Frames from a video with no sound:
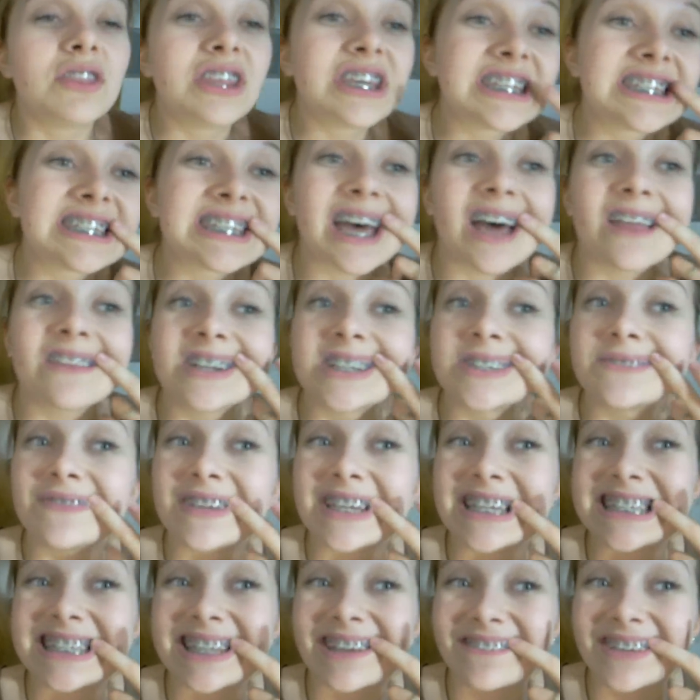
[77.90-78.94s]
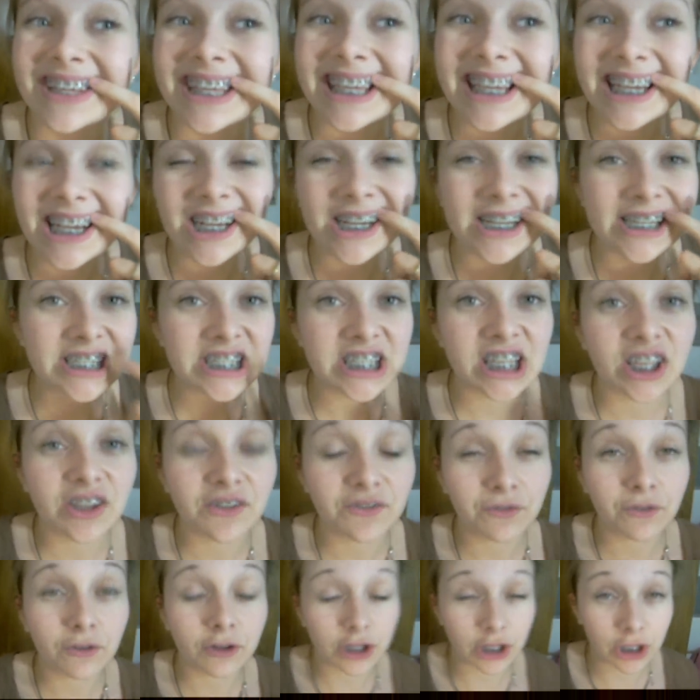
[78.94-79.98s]
this other space up here to
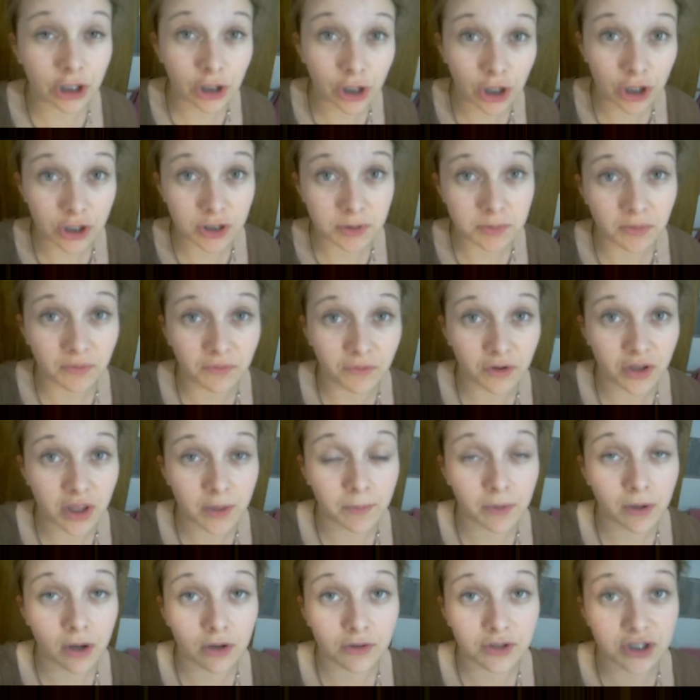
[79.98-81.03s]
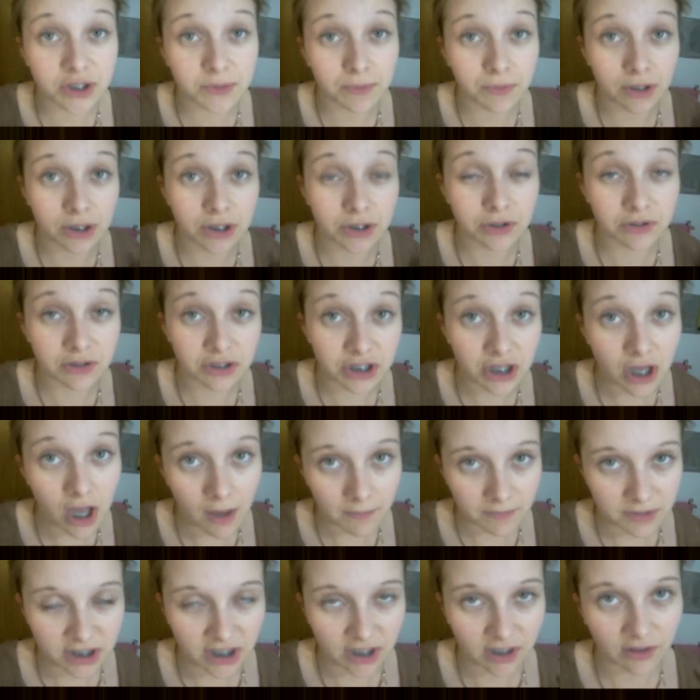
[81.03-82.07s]
get fully closed before they put the springs on the
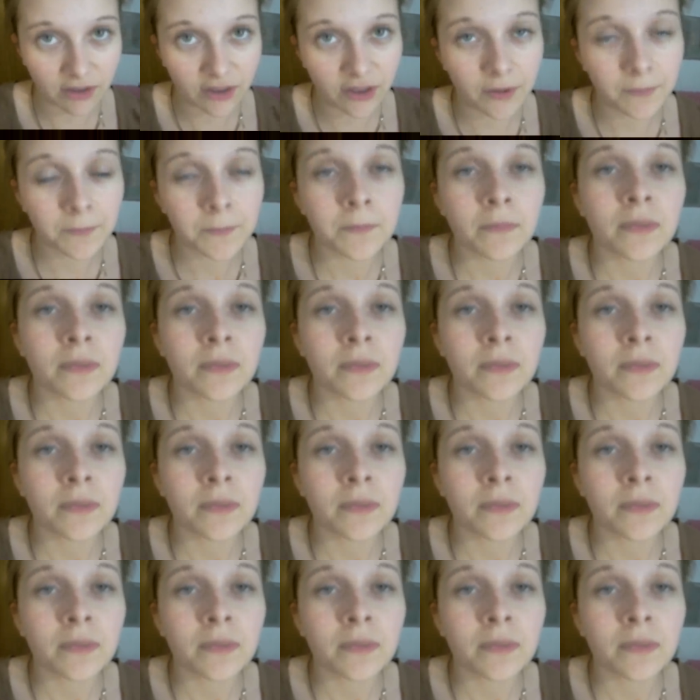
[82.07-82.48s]
top teeth.